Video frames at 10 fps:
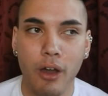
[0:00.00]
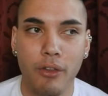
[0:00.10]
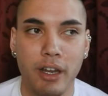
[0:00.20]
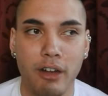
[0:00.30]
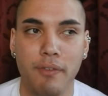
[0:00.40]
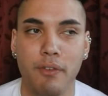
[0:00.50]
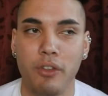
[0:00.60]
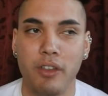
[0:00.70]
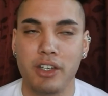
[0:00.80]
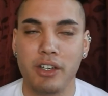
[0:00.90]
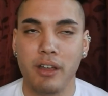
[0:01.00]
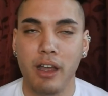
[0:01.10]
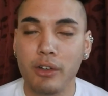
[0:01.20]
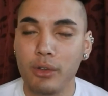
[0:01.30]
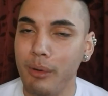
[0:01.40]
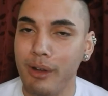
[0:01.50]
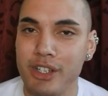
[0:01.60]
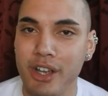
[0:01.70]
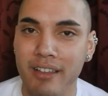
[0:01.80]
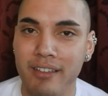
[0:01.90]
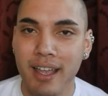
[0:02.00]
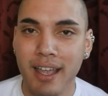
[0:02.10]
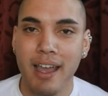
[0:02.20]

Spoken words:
on that graphical section. I do apologise.